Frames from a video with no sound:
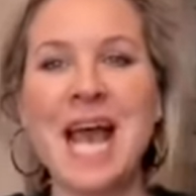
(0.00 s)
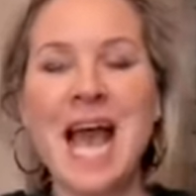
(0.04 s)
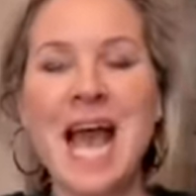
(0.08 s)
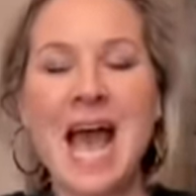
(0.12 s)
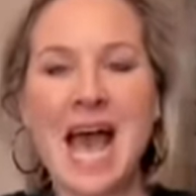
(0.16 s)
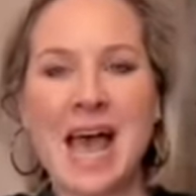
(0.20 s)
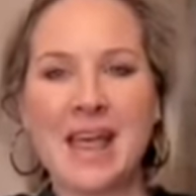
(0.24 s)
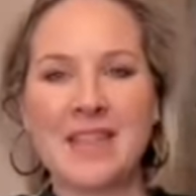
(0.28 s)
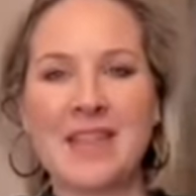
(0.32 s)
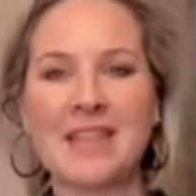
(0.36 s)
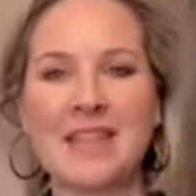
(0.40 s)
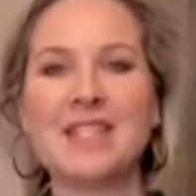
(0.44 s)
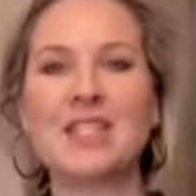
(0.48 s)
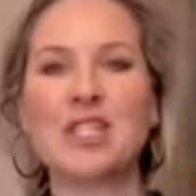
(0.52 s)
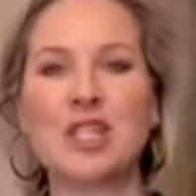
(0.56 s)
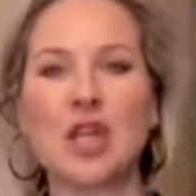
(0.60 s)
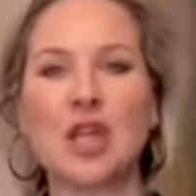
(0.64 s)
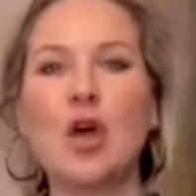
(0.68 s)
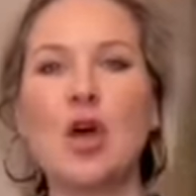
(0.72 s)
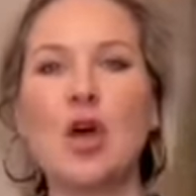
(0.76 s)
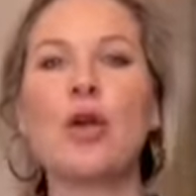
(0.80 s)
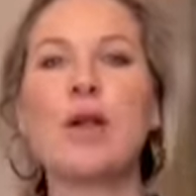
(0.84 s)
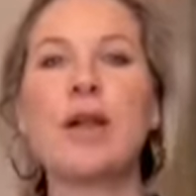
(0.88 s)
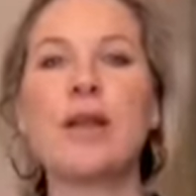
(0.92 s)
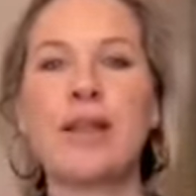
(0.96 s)
And then
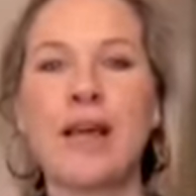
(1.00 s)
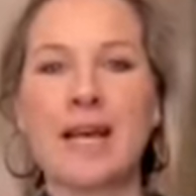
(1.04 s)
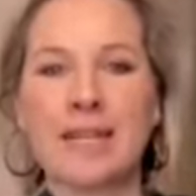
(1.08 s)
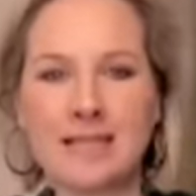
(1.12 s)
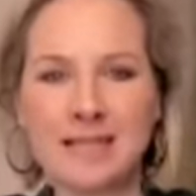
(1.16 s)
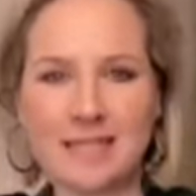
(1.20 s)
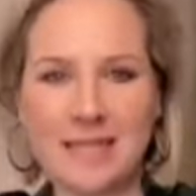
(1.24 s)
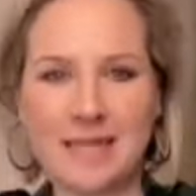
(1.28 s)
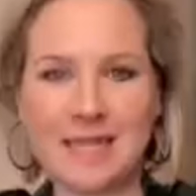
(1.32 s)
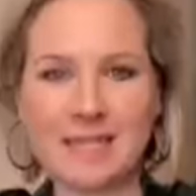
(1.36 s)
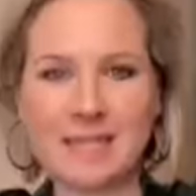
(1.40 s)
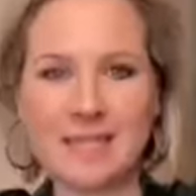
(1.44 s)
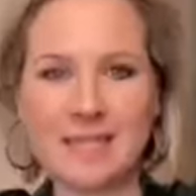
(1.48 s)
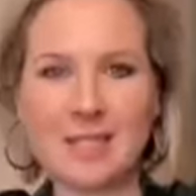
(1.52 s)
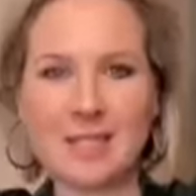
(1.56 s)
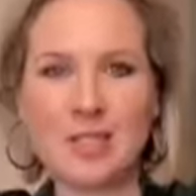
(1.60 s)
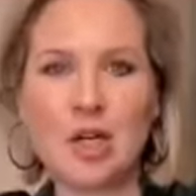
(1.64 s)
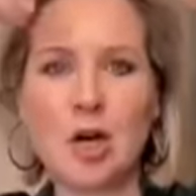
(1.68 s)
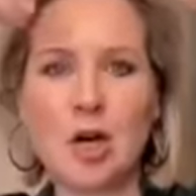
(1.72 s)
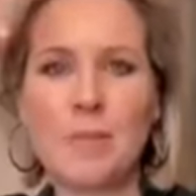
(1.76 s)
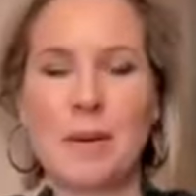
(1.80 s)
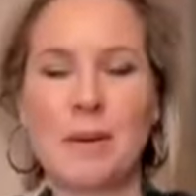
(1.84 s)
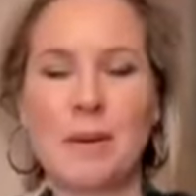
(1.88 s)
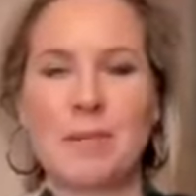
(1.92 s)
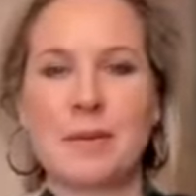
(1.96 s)
slowly that starts to
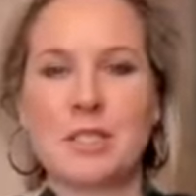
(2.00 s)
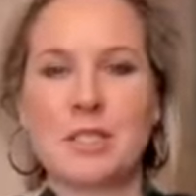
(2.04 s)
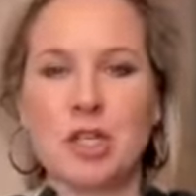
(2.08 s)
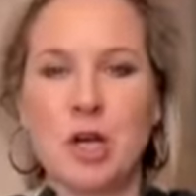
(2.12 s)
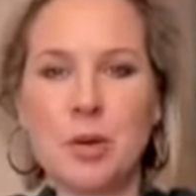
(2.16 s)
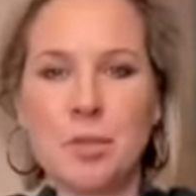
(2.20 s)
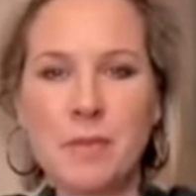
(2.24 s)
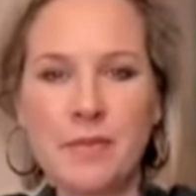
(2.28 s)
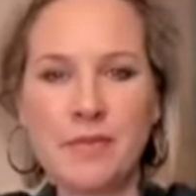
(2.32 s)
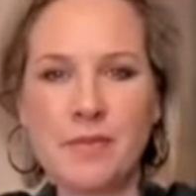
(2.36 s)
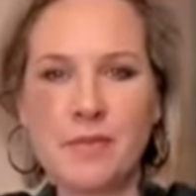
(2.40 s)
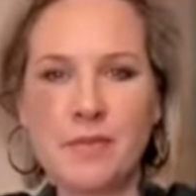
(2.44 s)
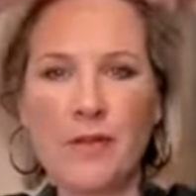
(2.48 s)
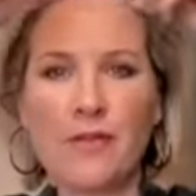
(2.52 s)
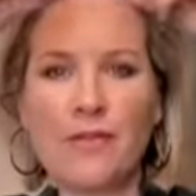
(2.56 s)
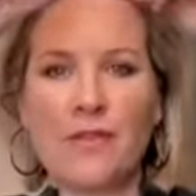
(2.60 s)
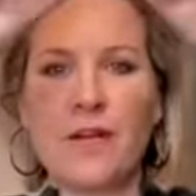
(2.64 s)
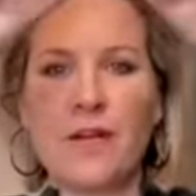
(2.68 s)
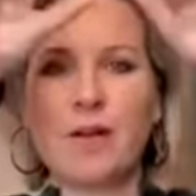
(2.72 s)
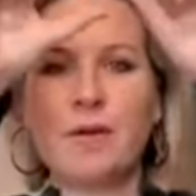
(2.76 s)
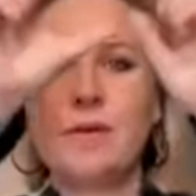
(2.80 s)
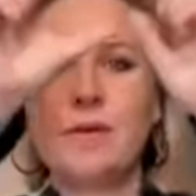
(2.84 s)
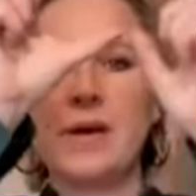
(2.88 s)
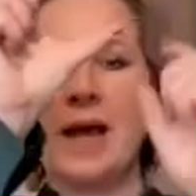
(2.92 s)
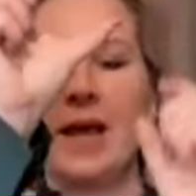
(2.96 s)
top up the top of your
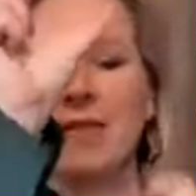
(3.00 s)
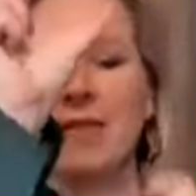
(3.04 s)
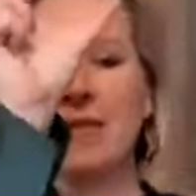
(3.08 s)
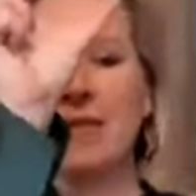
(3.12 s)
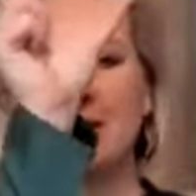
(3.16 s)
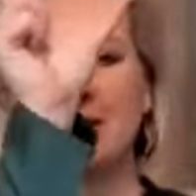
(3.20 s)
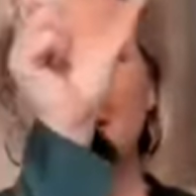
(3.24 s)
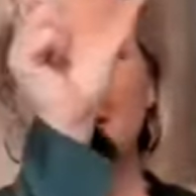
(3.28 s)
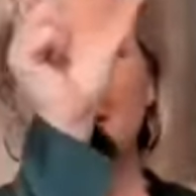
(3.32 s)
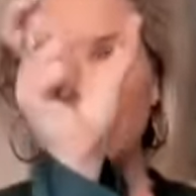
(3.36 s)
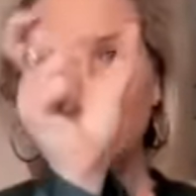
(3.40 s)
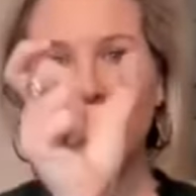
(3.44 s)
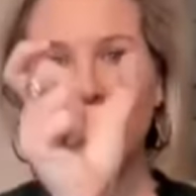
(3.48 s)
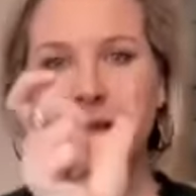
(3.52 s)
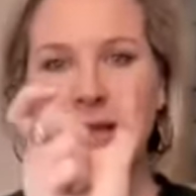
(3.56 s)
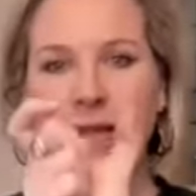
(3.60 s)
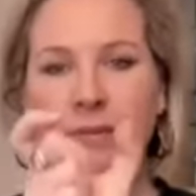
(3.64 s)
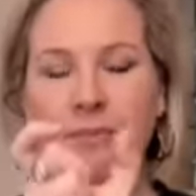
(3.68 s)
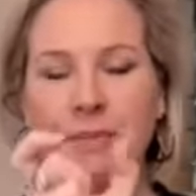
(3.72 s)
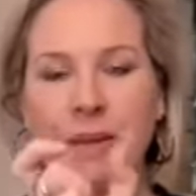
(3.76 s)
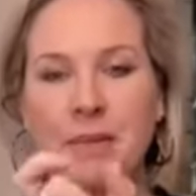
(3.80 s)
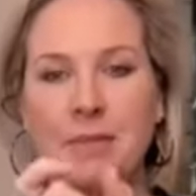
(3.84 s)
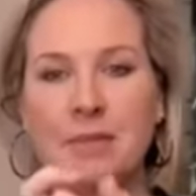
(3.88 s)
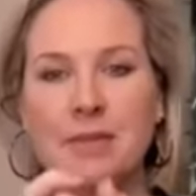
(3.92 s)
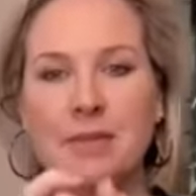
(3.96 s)
funnel, and then slowly
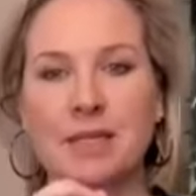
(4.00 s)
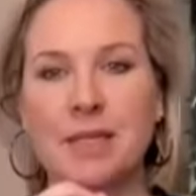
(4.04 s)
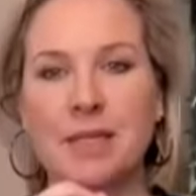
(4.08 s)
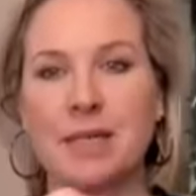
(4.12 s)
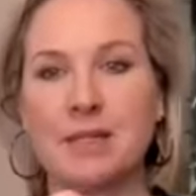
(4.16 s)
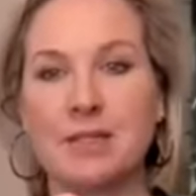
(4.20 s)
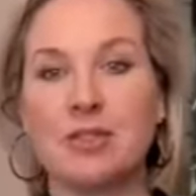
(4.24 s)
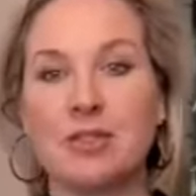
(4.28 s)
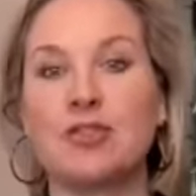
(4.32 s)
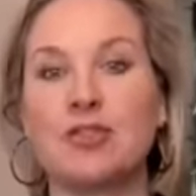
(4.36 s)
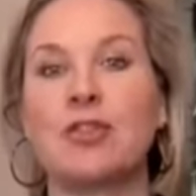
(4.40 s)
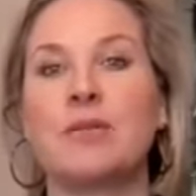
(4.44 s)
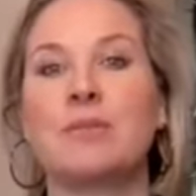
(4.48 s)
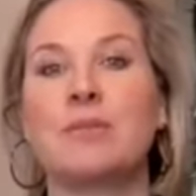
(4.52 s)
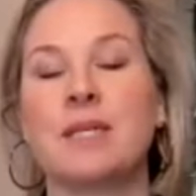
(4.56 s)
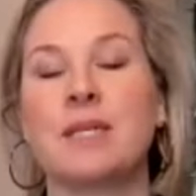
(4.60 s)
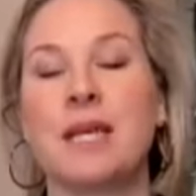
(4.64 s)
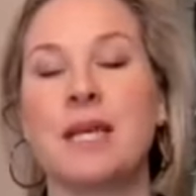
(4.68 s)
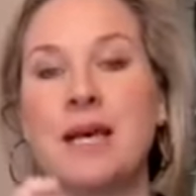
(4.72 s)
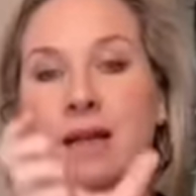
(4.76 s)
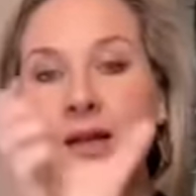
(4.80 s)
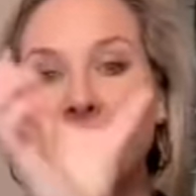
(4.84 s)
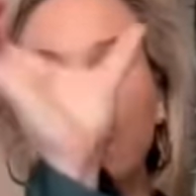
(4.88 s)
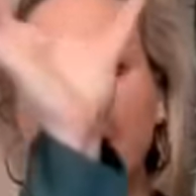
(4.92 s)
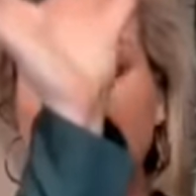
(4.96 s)
people start to drip
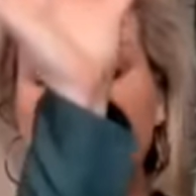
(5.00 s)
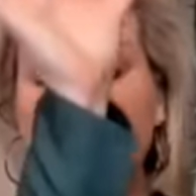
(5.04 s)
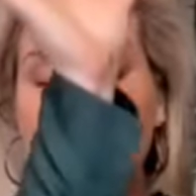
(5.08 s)
down